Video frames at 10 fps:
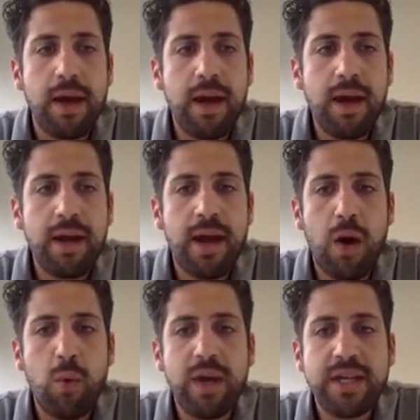And
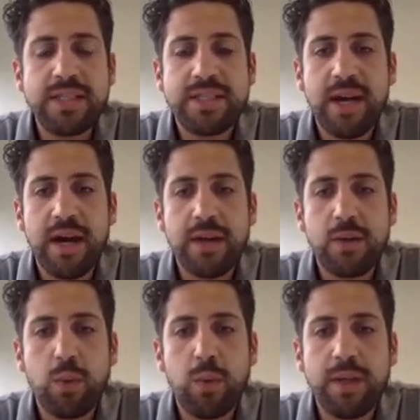now we can start
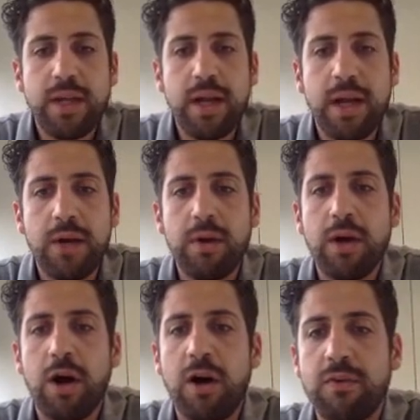with the
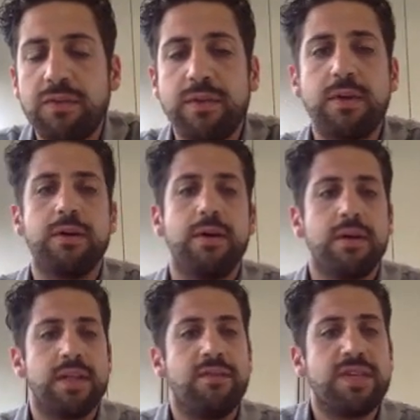layering of
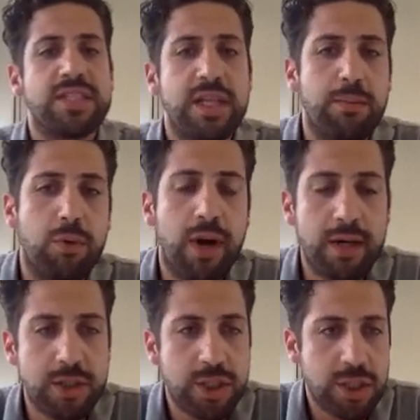the
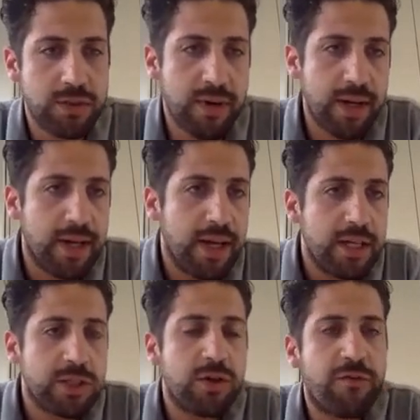vestibular gingiva.
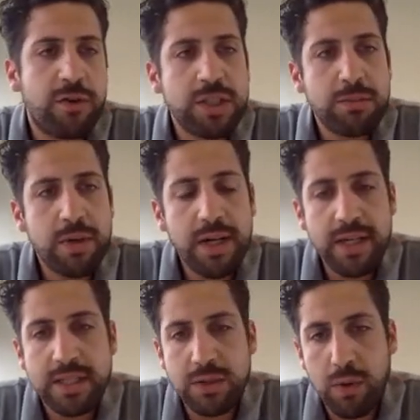So first of all,
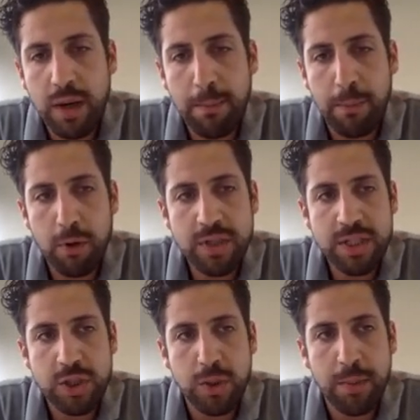it's really
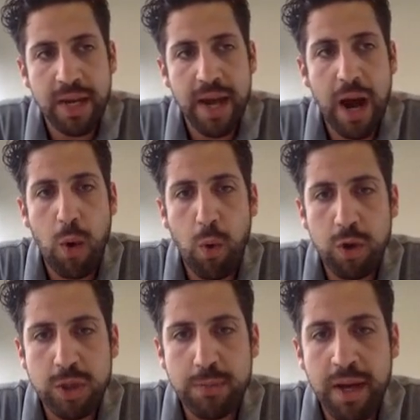important to make a
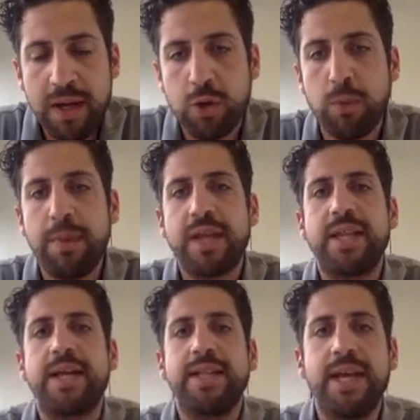wash bake to make
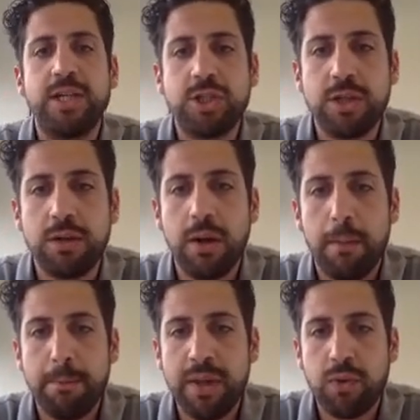the adhesion
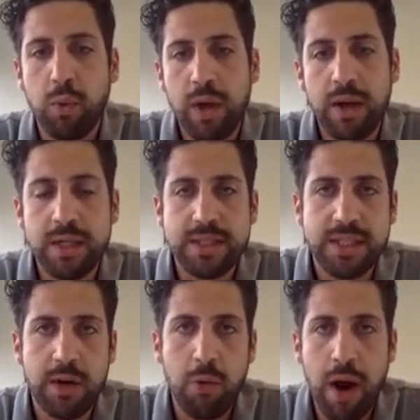between
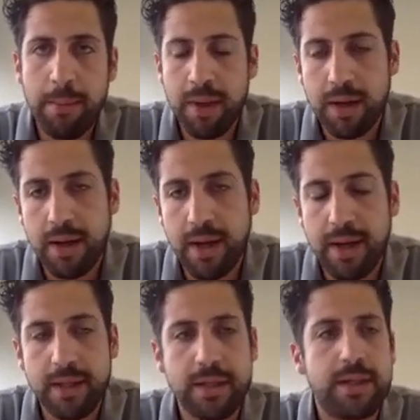ceramic
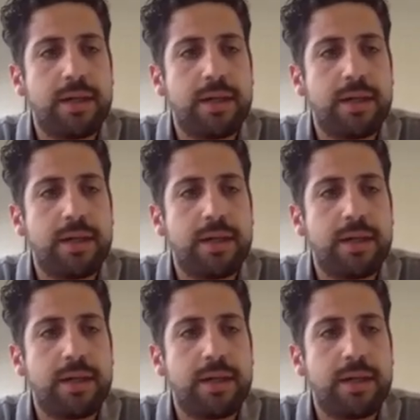and